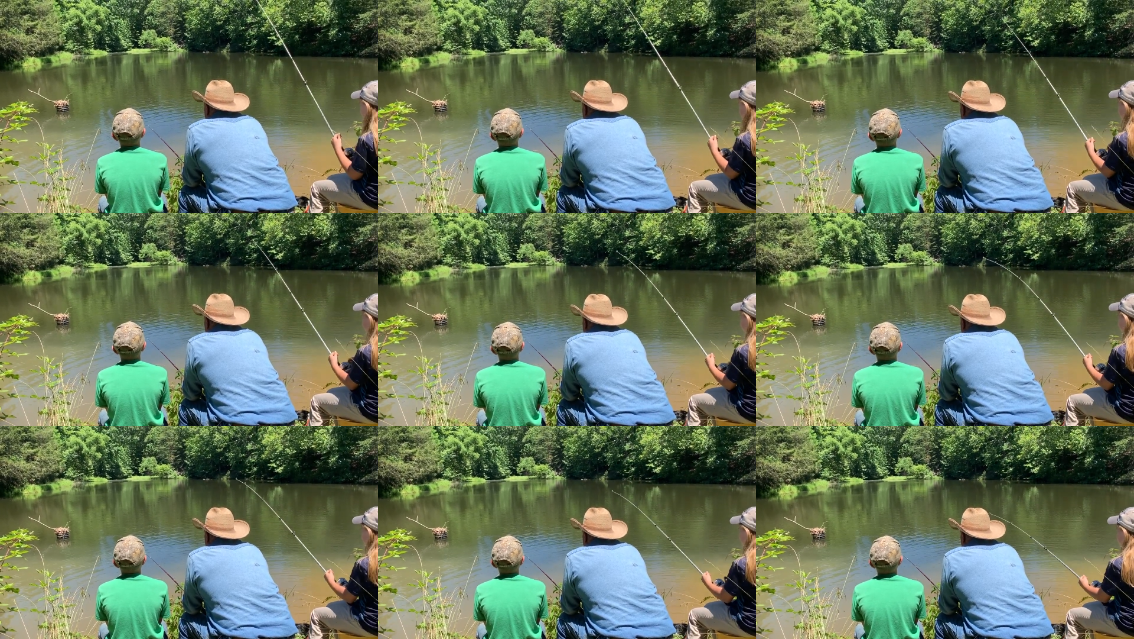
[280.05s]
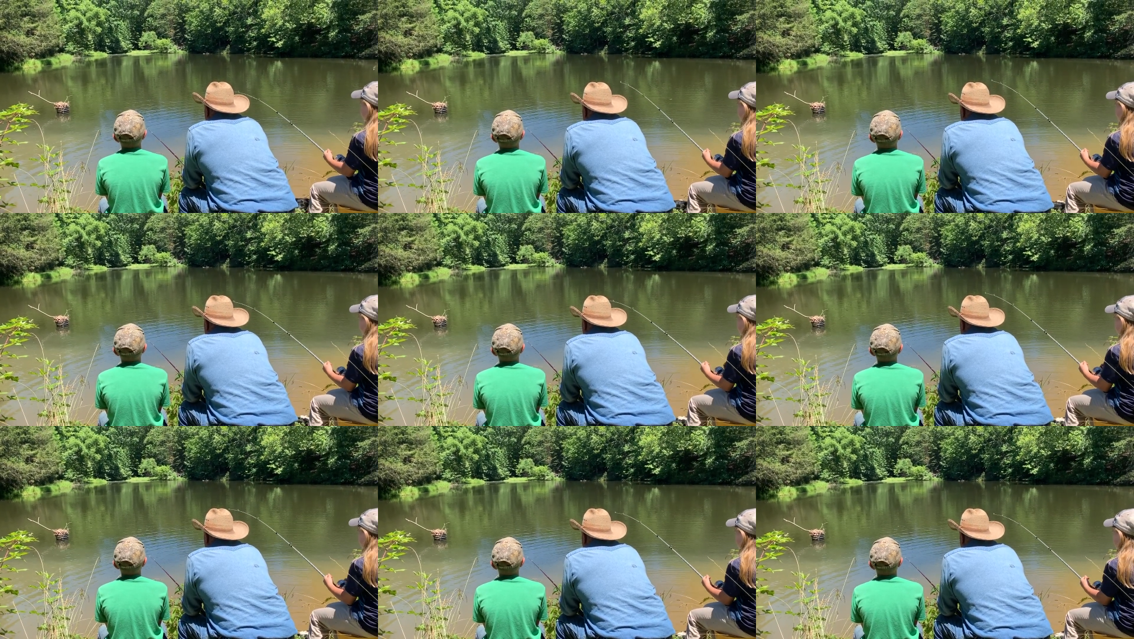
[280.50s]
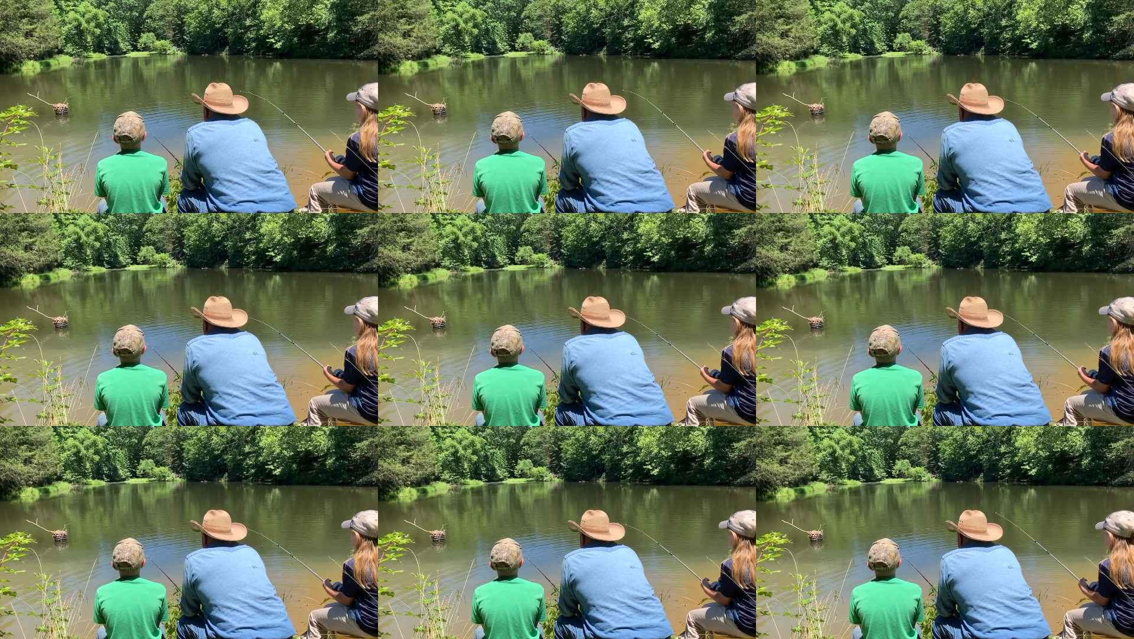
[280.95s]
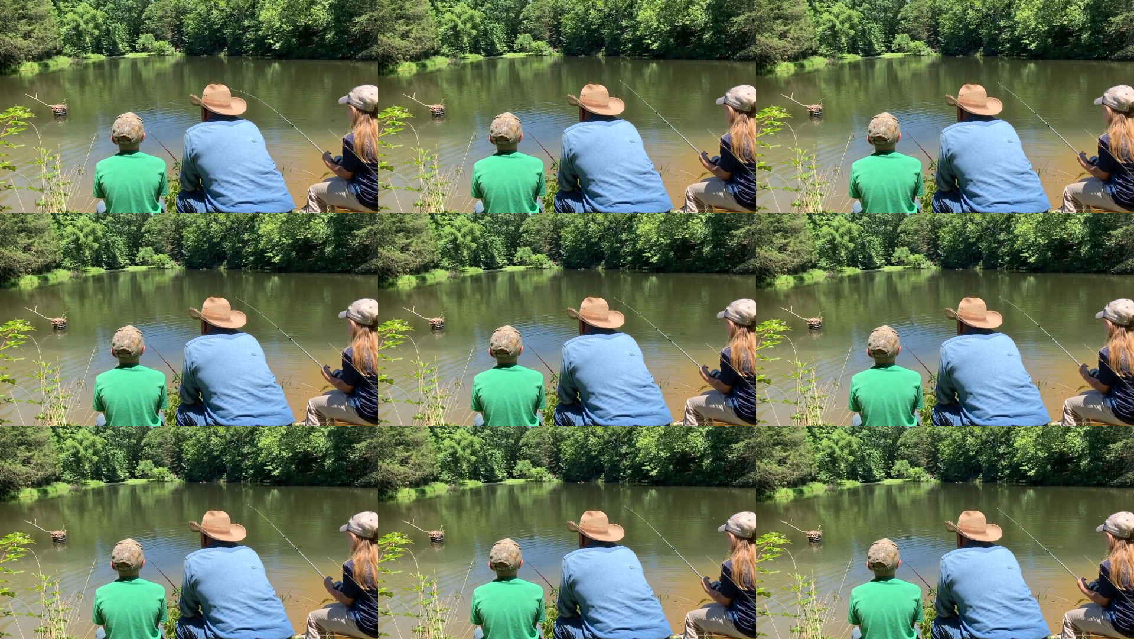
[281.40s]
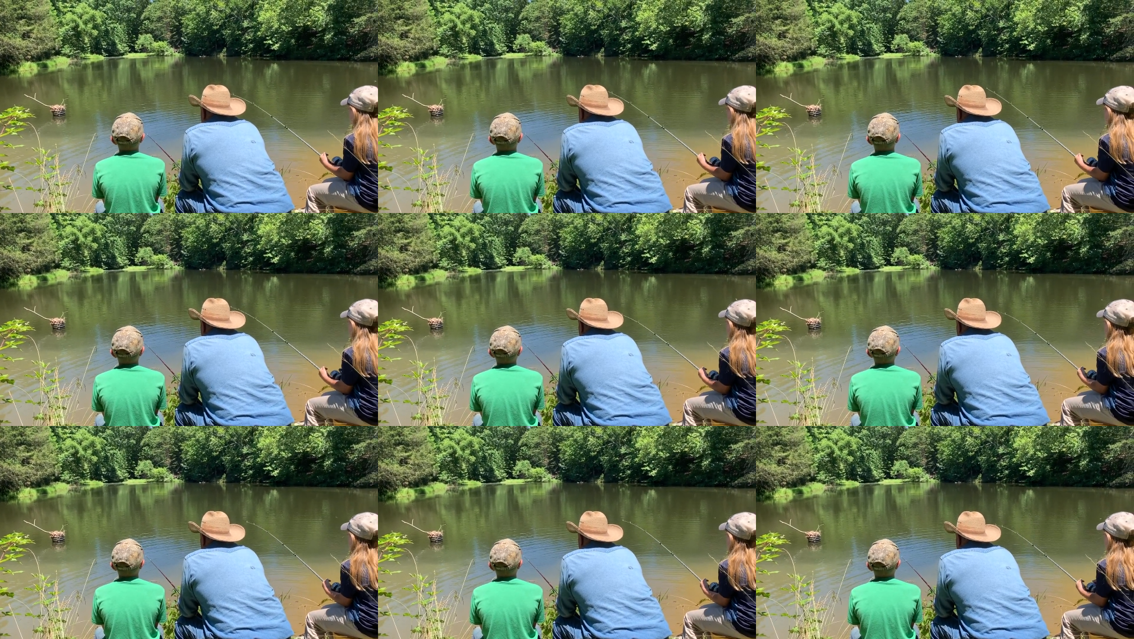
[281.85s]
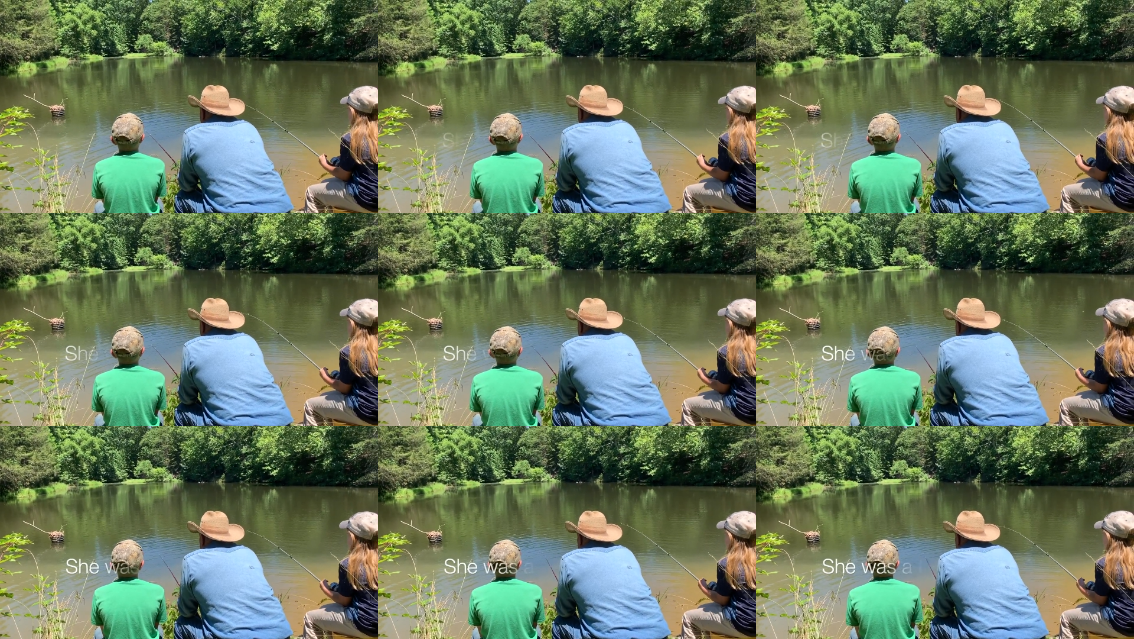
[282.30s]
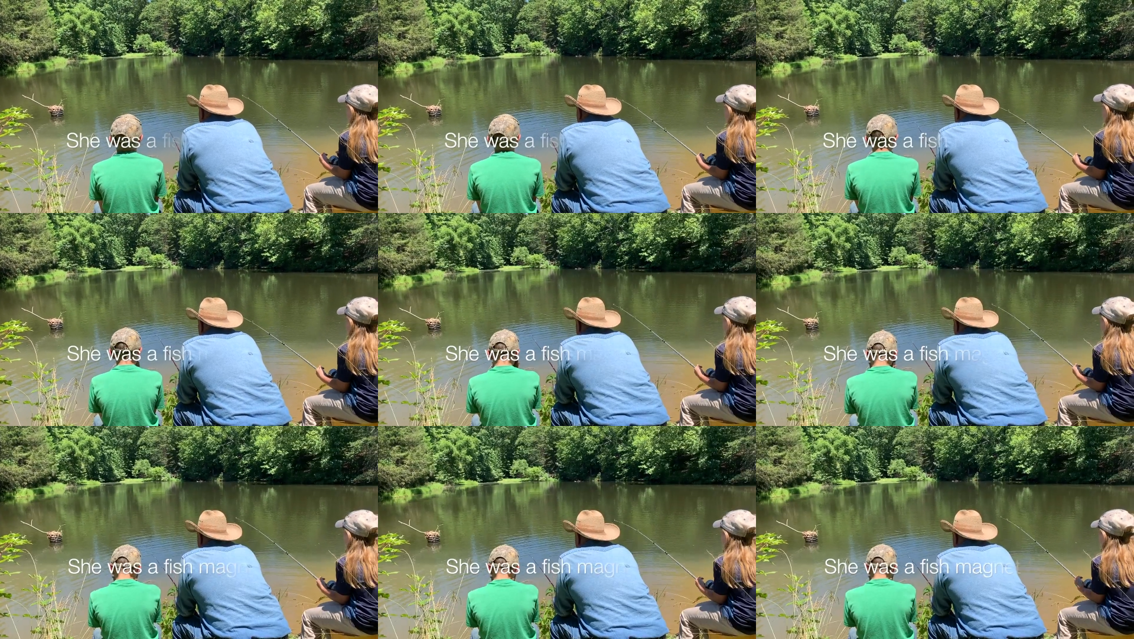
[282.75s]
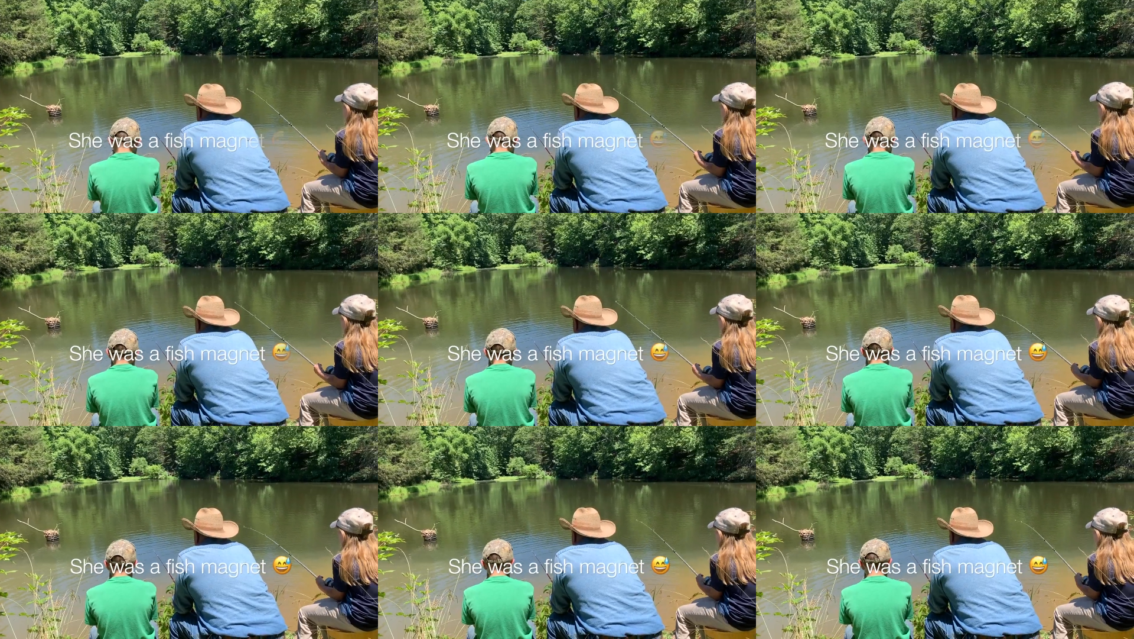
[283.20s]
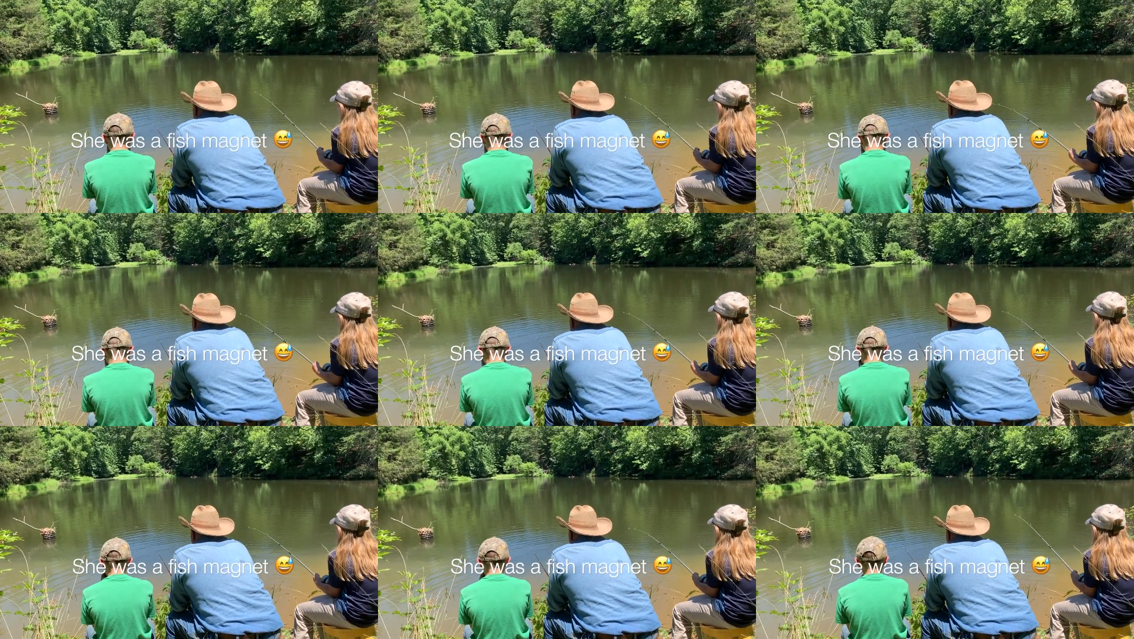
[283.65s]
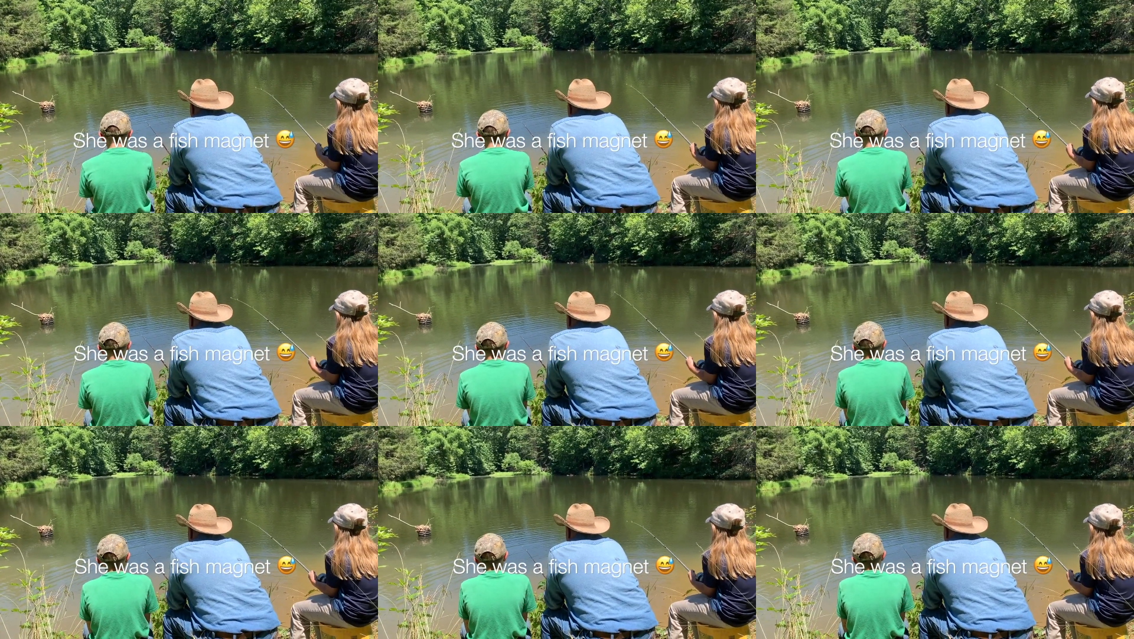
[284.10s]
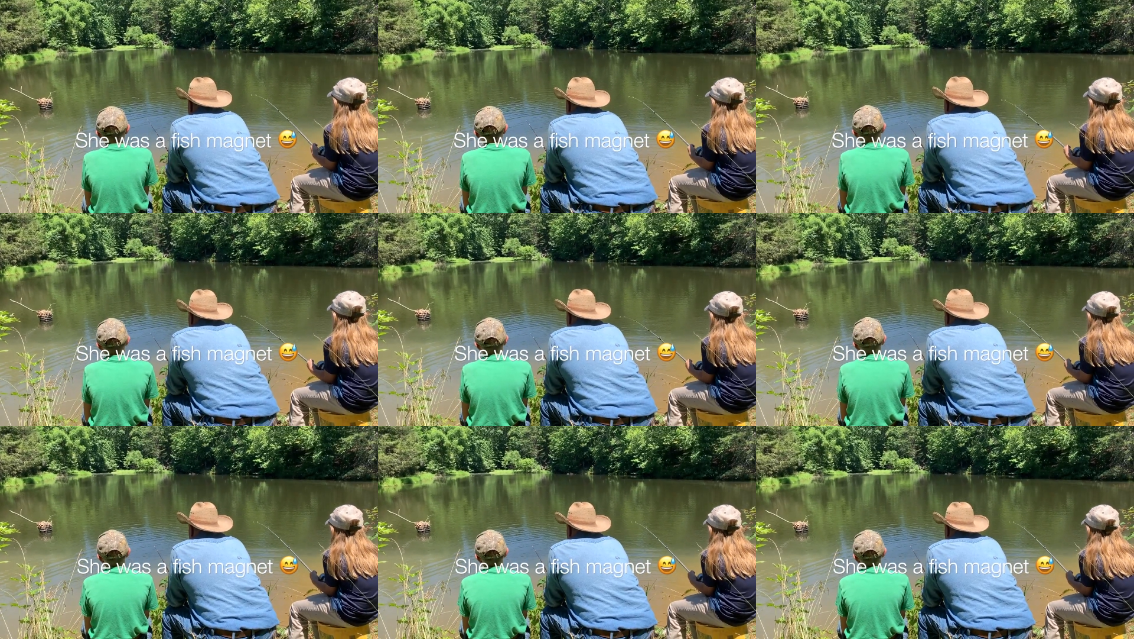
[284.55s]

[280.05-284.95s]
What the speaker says: No face is visible, so there are no lips to read.